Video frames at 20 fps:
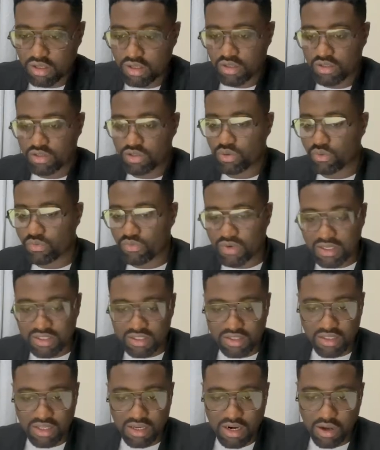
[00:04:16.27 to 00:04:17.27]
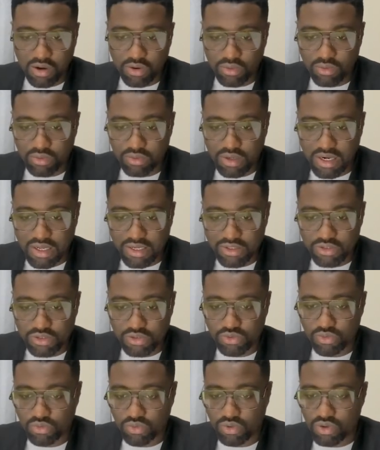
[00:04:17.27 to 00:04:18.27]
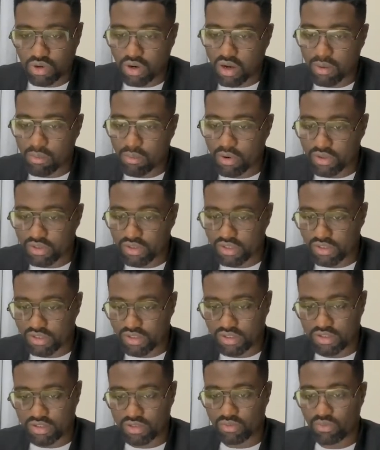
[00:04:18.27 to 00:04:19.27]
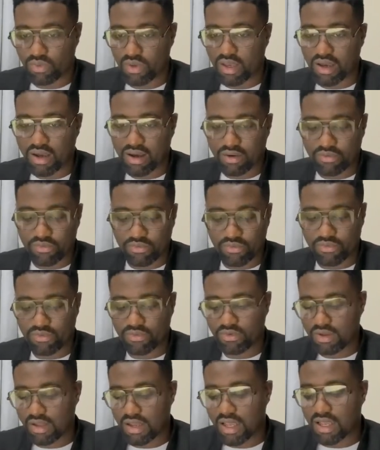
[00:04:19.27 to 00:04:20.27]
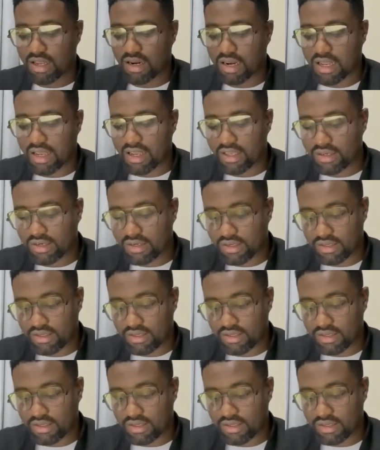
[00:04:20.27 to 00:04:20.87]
So first thing I would like to talk about is we have align